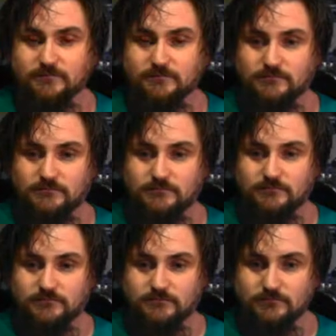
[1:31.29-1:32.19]

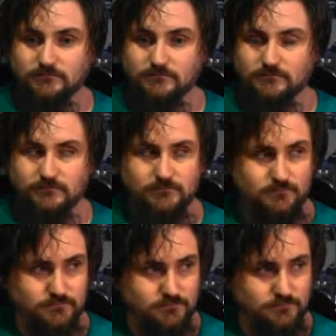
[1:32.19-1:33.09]

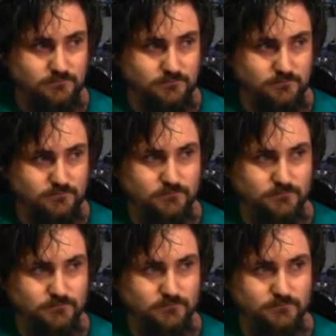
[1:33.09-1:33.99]

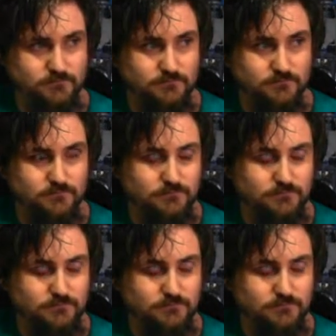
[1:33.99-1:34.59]
[no speech]